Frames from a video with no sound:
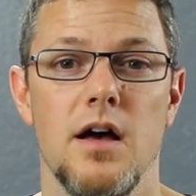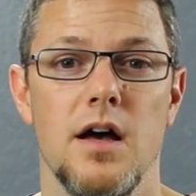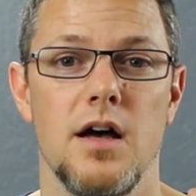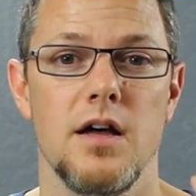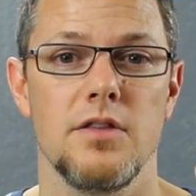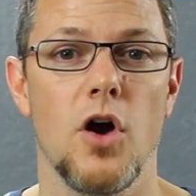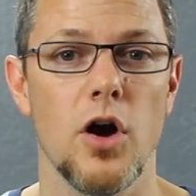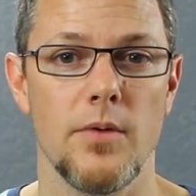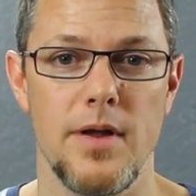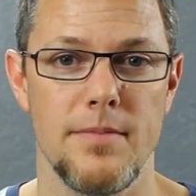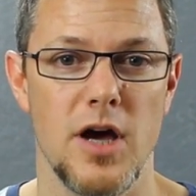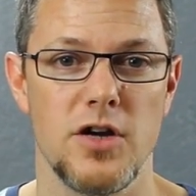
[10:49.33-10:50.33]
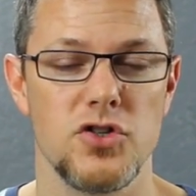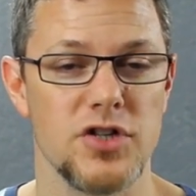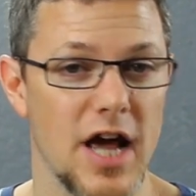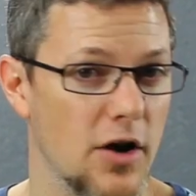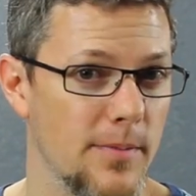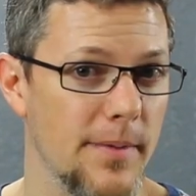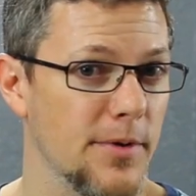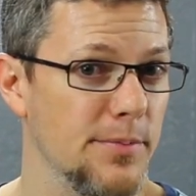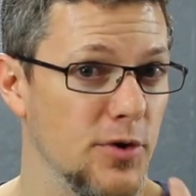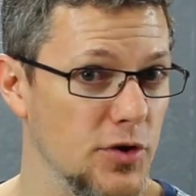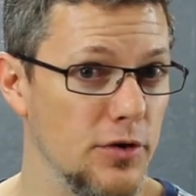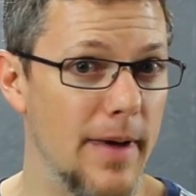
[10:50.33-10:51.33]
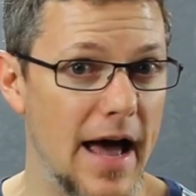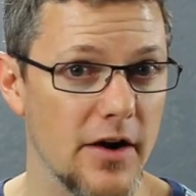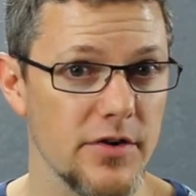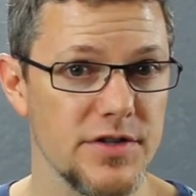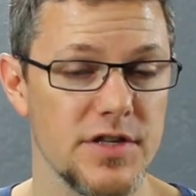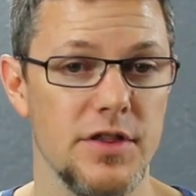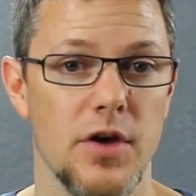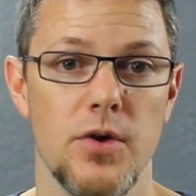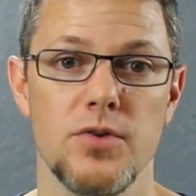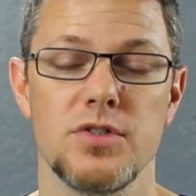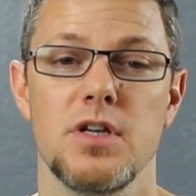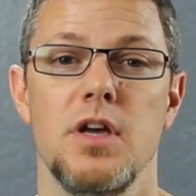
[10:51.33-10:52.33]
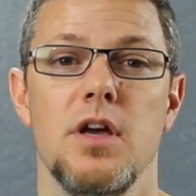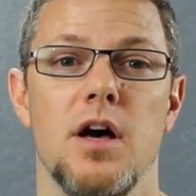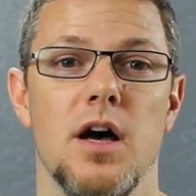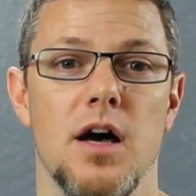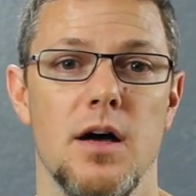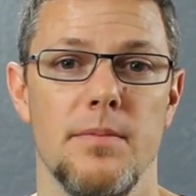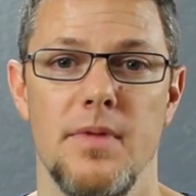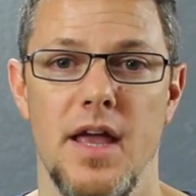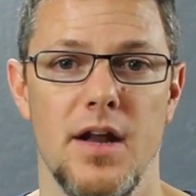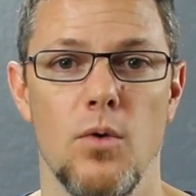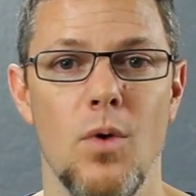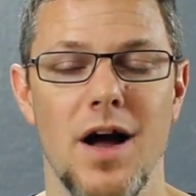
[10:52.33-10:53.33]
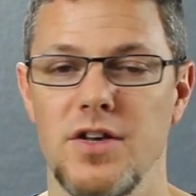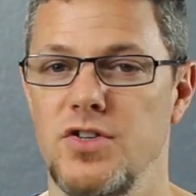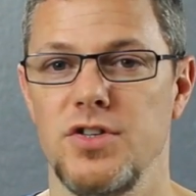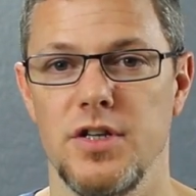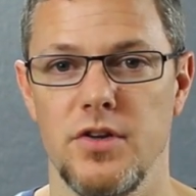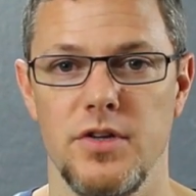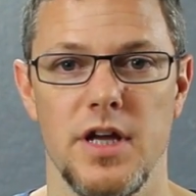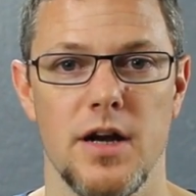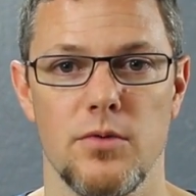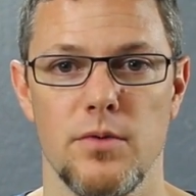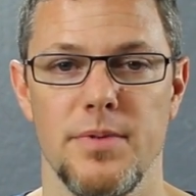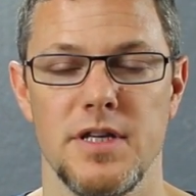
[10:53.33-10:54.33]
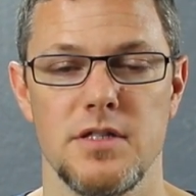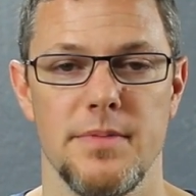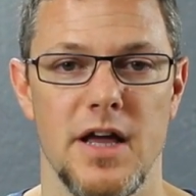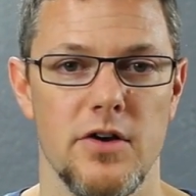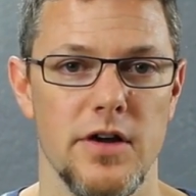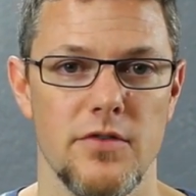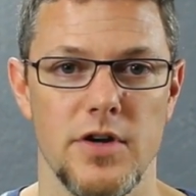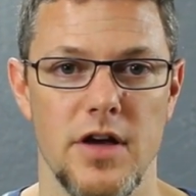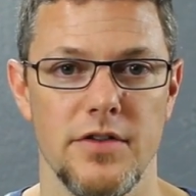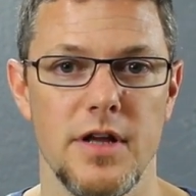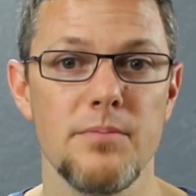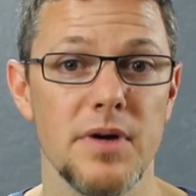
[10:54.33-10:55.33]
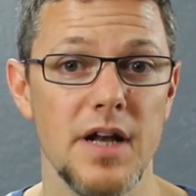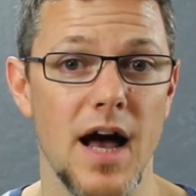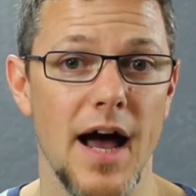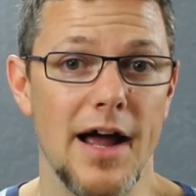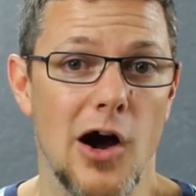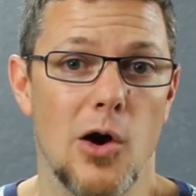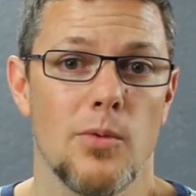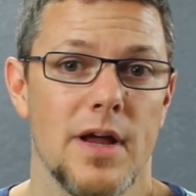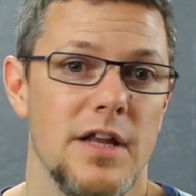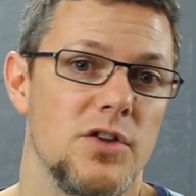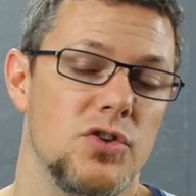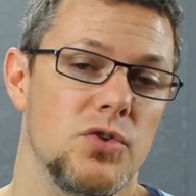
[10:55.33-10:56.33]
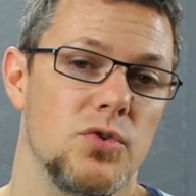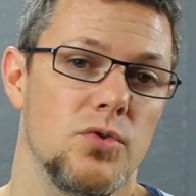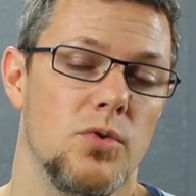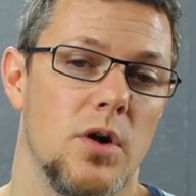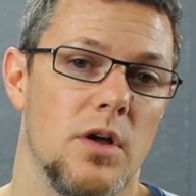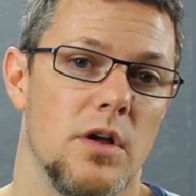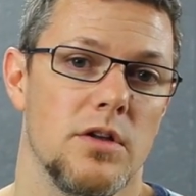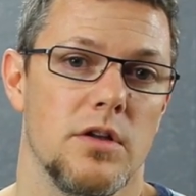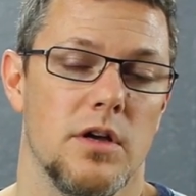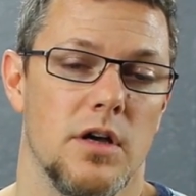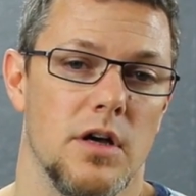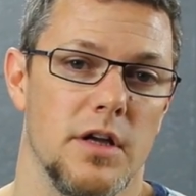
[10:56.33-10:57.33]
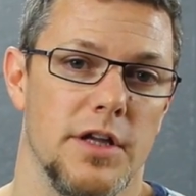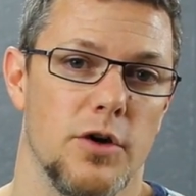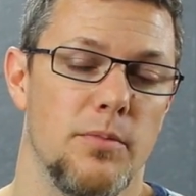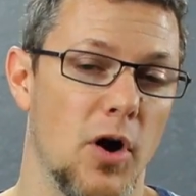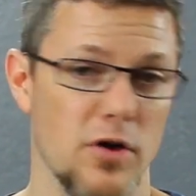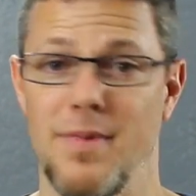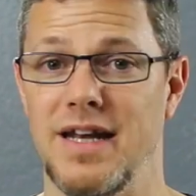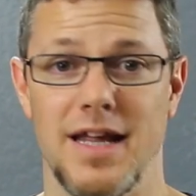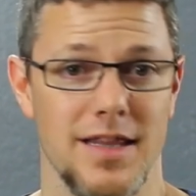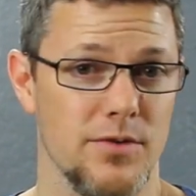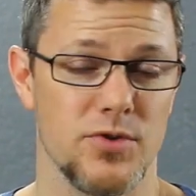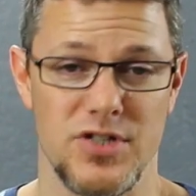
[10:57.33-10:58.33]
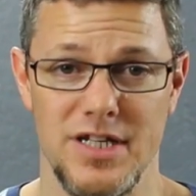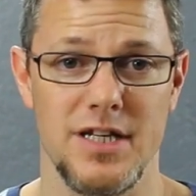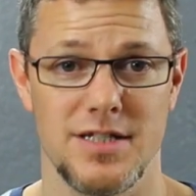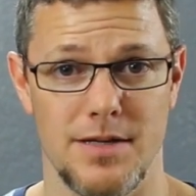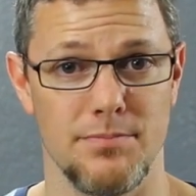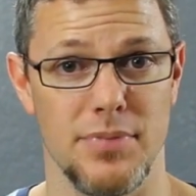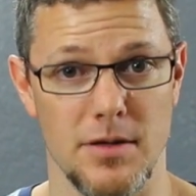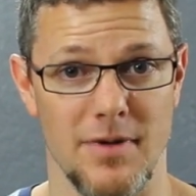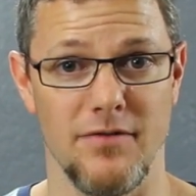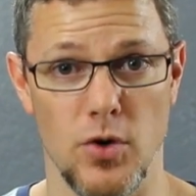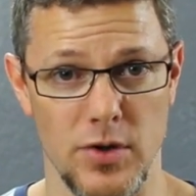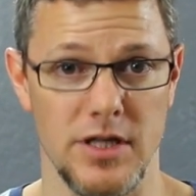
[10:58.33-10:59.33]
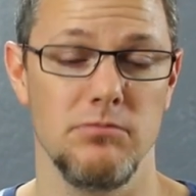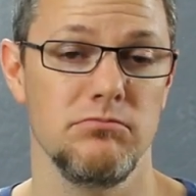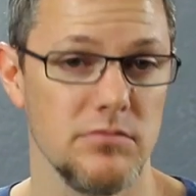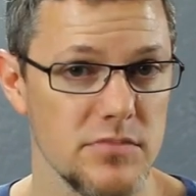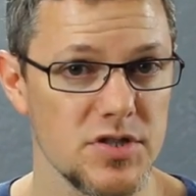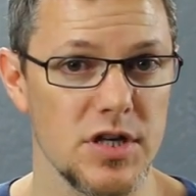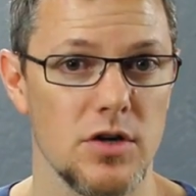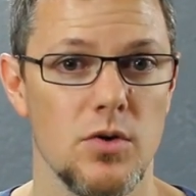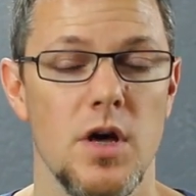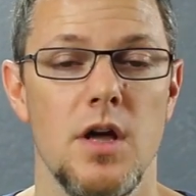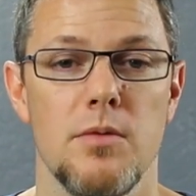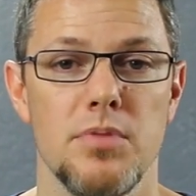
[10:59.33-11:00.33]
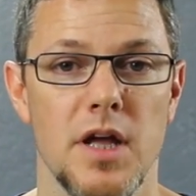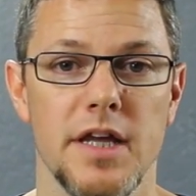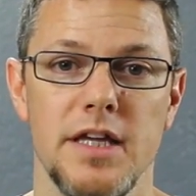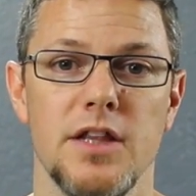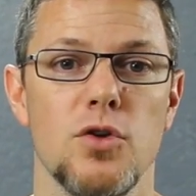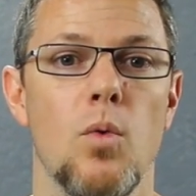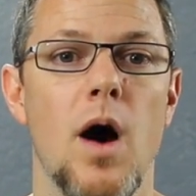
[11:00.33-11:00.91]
The heart rate monitors, you got to remember to put new batteries in those. And a watch, you got to replace the battery every now and then. But I already do, part of my nightly routine is I plug my phone in. So plugging in the